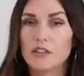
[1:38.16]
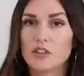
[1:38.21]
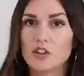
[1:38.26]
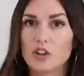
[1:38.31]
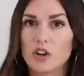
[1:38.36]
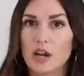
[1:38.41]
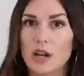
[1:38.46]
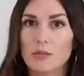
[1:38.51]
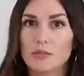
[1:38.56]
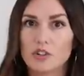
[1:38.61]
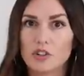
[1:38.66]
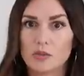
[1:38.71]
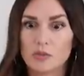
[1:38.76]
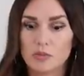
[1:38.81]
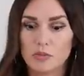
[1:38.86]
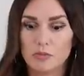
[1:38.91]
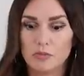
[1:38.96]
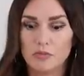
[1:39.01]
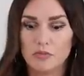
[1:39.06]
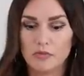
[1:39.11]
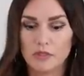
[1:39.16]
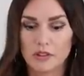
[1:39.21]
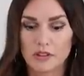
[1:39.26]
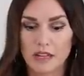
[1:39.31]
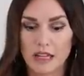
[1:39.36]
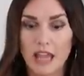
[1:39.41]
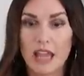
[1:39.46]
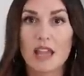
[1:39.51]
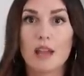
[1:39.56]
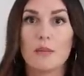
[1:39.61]
Instagram, just was
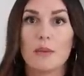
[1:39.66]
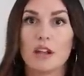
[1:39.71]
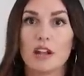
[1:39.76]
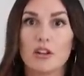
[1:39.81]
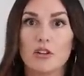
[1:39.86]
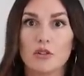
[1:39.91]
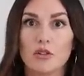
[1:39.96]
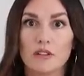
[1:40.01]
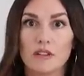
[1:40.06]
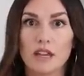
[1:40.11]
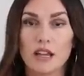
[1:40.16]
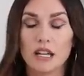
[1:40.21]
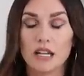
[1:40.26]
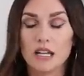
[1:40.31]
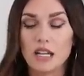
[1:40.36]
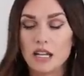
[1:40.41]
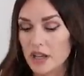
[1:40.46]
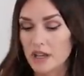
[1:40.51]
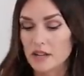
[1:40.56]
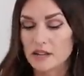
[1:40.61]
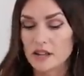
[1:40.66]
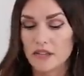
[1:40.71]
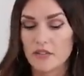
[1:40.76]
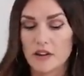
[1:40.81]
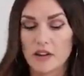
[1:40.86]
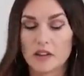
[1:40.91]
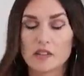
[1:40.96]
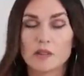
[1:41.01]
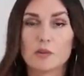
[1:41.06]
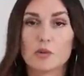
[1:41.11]
like, hey, I made a new design because I
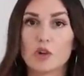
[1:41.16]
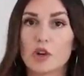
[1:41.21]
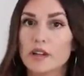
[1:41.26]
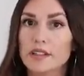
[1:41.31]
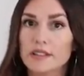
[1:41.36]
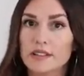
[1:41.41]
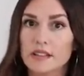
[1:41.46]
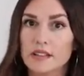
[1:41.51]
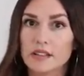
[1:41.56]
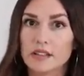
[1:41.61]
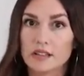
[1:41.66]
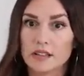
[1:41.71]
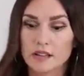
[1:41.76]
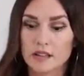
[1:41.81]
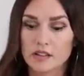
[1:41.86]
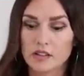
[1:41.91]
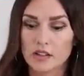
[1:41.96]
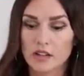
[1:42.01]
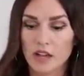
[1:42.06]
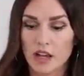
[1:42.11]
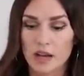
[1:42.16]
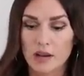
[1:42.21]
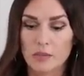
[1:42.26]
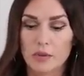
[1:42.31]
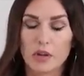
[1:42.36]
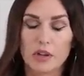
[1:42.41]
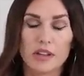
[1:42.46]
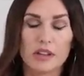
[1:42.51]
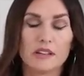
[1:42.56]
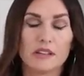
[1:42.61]
found some crazy deals and started kind of
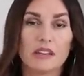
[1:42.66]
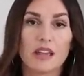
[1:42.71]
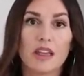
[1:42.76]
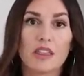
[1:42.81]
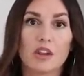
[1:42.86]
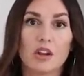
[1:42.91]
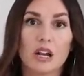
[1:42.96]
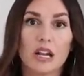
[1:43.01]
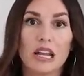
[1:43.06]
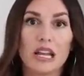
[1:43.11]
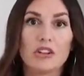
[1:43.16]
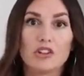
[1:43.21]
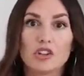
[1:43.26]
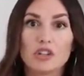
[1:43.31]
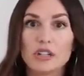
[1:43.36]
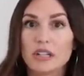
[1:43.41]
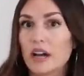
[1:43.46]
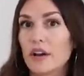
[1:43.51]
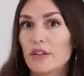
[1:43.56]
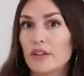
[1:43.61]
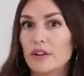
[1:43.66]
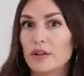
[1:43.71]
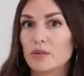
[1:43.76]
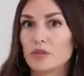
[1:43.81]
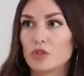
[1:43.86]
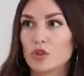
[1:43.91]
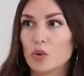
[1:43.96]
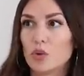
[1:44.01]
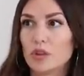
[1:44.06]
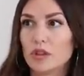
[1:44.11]
putting it together. And it turned out that it
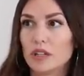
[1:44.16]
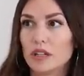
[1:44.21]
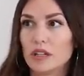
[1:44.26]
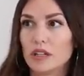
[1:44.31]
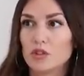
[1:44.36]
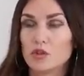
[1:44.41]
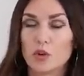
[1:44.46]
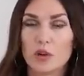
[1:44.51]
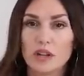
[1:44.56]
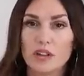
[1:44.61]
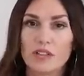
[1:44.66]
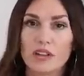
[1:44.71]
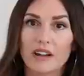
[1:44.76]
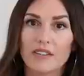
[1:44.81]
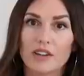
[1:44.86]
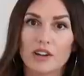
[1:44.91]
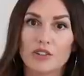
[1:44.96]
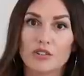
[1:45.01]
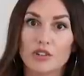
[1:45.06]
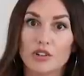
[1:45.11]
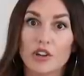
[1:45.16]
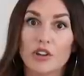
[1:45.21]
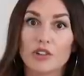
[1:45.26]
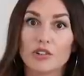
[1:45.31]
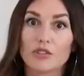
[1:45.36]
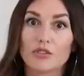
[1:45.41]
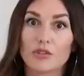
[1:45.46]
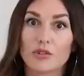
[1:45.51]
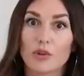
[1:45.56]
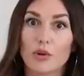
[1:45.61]
was only
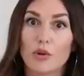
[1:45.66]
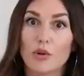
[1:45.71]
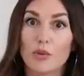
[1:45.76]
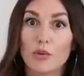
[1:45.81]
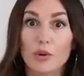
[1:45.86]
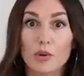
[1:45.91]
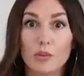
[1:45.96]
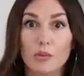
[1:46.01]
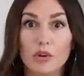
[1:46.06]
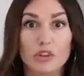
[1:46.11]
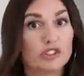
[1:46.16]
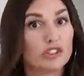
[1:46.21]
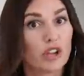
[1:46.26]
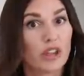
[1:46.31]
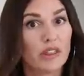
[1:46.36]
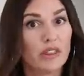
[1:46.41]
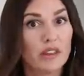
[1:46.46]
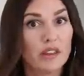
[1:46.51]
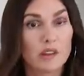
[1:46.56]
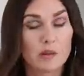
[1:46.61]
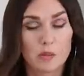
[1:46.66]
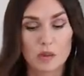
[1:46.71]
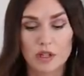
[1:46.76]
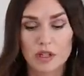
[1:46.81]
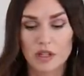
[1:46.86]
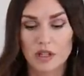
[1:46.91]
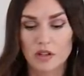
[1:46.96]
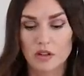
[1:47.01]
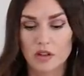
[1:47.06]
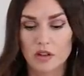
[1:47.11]
$2,500 for the whole room, which I think is
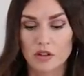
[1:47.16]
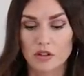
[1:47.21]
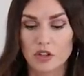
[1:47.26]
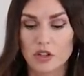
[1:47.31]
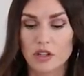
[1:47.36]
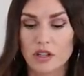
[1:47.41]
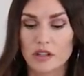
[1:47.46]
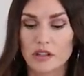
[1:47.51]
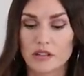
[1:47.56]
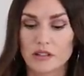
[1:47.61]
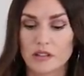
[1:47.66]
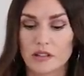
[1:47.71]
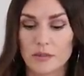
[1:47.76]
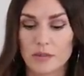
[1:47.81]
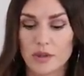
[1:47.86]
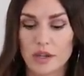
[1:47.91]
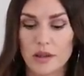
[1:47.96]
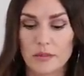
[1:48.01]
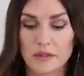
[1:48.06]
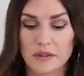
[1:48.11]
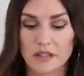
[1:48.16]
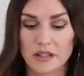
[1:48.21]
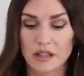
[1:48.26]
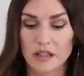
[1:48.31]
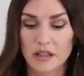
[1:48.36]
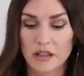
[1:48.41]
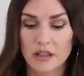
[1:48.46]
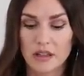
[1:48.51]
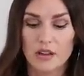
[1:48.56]
pretty darn good because sometimes like,